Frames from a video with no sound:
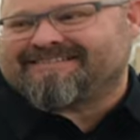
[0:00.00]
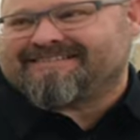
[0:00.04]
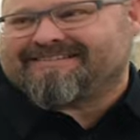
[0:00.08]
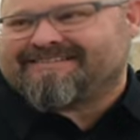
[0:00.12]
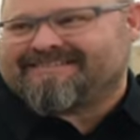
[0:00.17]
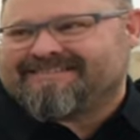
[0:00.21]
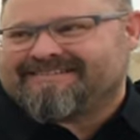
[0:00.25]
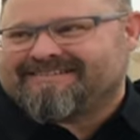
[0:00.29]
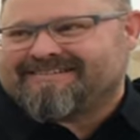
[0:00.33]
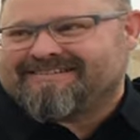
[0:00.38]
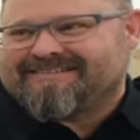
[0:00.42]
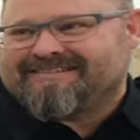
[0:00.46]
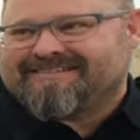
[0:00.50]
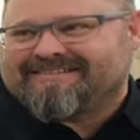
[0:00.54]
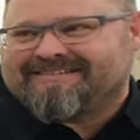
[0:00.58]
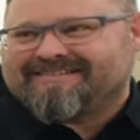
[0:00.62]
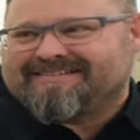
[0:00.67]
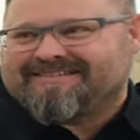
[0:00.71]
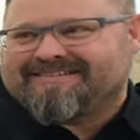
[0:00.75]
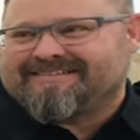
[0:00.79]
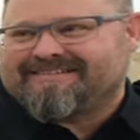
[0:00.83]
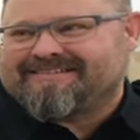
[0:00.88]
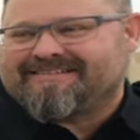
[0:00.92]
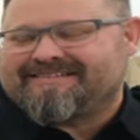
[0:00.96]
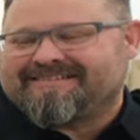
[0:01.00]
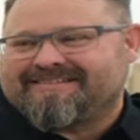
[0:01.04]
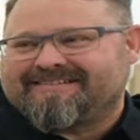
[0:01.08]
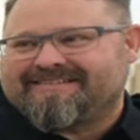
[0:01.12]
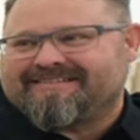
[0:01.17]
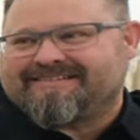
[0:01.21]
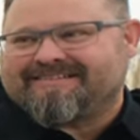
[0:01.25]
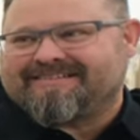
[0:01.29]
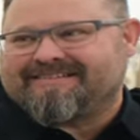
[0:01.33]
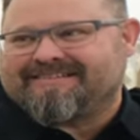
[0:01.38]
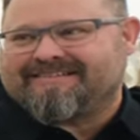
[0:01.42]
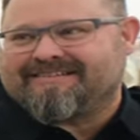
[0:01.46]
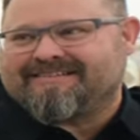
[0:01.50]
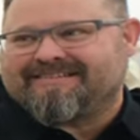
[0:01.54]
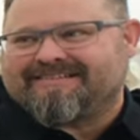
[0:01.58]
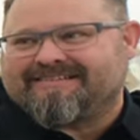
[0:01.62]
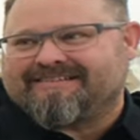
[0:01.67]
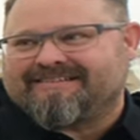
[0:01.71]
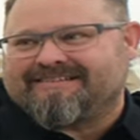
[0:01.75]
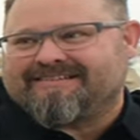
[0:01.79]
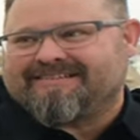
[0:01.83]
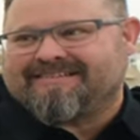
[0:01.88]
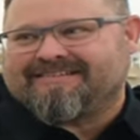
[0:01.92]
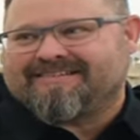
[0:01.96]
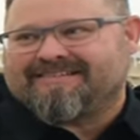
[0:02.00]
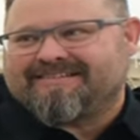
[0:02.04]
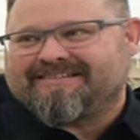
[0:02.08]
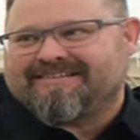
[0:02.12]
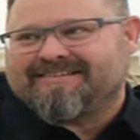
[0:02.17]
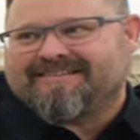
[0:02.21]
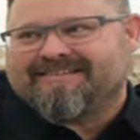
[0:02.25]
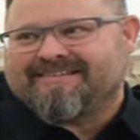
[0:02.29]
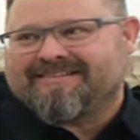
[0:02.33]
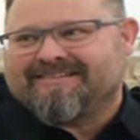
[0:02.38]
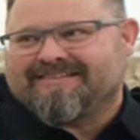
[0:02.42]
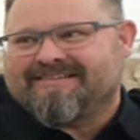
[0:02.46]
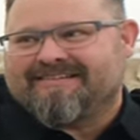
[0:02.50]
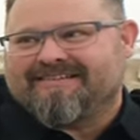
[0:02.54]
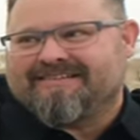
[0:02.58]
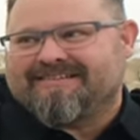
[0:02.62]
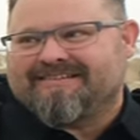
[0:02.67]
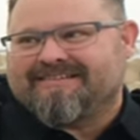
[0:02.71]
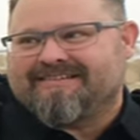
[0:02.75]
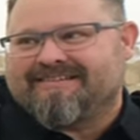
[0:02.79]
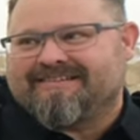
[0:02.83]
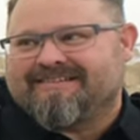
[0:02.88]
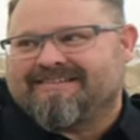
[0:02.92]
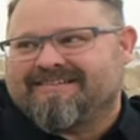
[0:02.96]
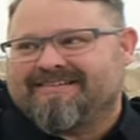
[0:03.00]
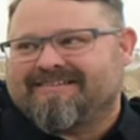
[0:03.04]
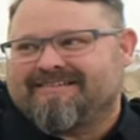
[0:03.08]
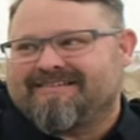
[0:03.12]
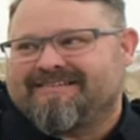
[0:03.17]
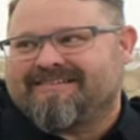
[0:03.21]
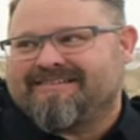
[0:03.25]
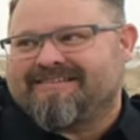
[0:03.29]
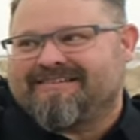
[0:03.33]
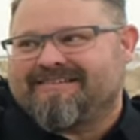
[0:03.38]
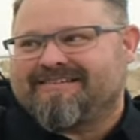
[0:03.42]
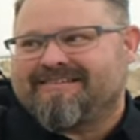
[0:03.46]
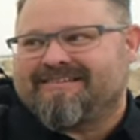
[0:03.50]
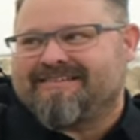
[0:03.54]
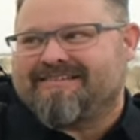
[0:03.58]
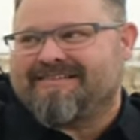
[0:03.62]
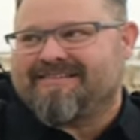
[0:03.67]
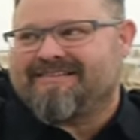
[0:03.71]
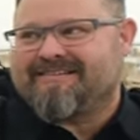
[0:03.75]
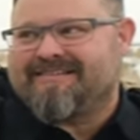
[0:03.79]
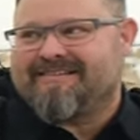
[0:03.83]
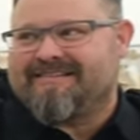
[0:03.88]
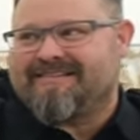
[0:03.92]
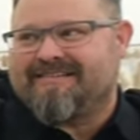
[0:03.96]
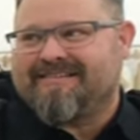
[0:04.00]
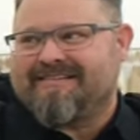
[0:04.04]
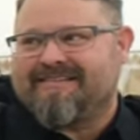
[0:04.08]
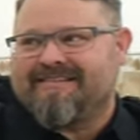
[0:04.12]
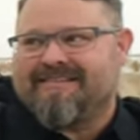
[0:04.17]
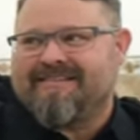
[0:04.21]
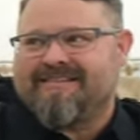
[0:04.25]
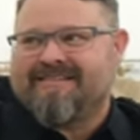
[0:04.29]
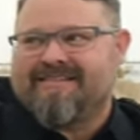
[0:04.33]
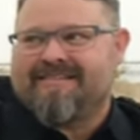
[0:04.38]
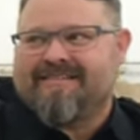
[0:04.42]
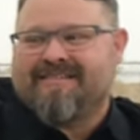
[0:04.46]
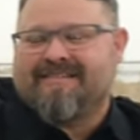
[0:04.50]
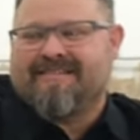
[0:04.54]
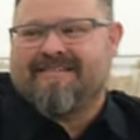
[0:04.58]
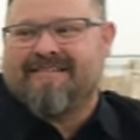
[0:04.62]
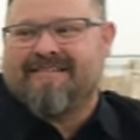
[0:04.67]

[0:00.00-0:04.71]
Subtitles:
No words are spoken by the person on screen.